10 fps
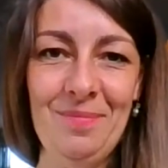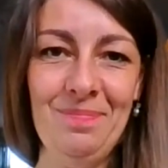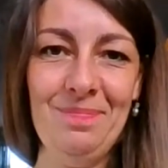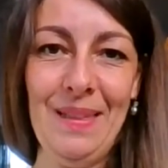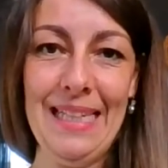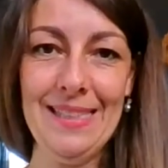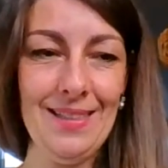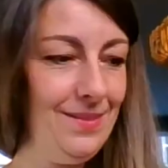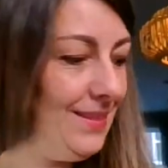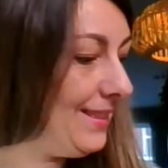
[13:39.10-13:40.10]
Please.
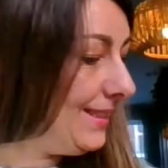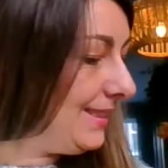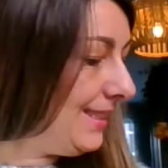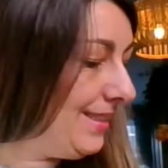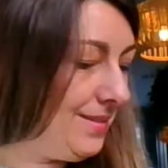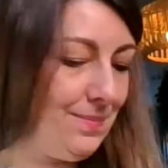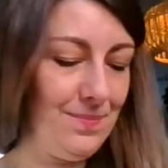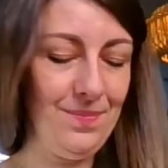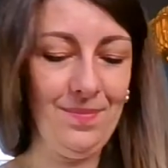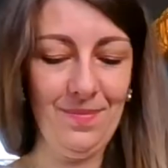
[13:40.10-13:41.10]

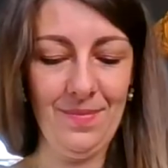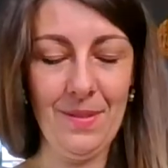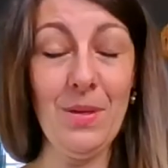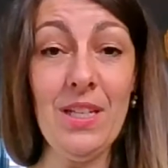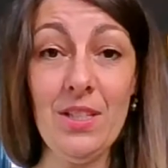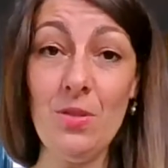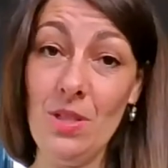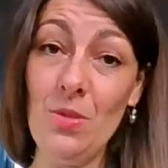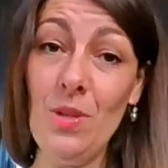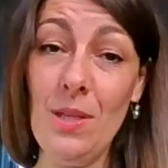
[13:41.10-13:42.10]
But
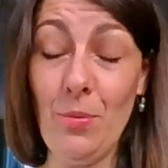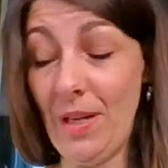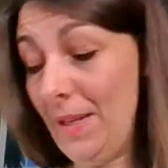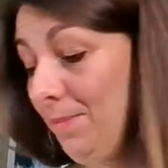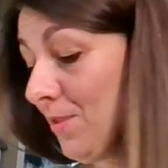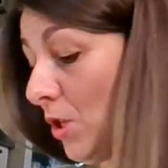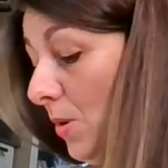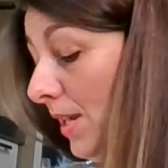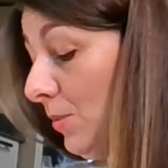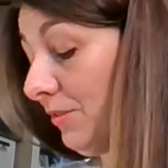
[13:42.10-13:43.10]
it's really pretty, so
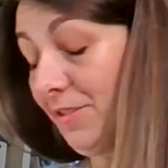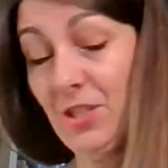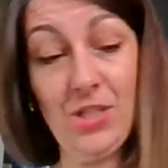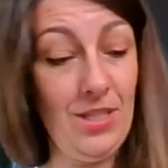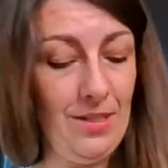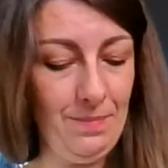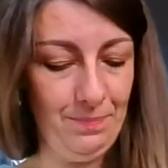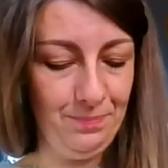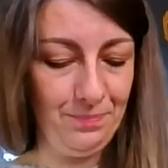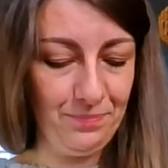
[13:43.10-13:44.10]
I will finish it.
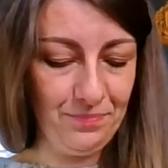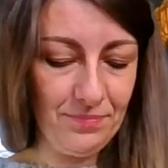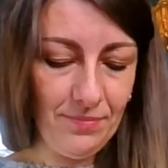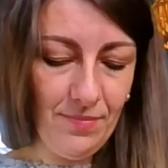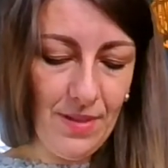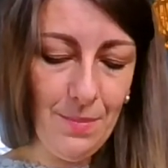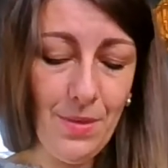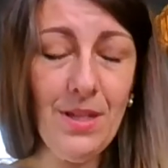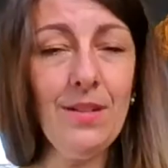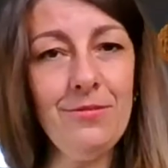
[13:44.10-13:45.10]

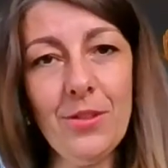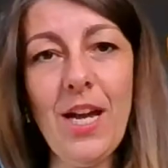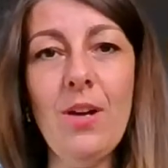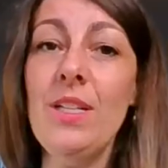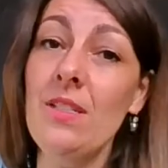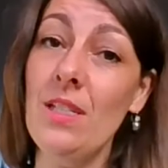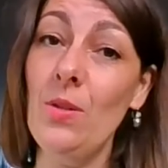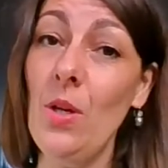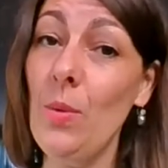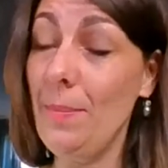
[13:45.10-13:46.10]
But for now, it's
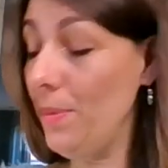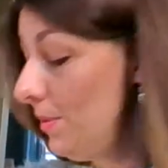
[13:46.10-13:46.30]
still a WIP.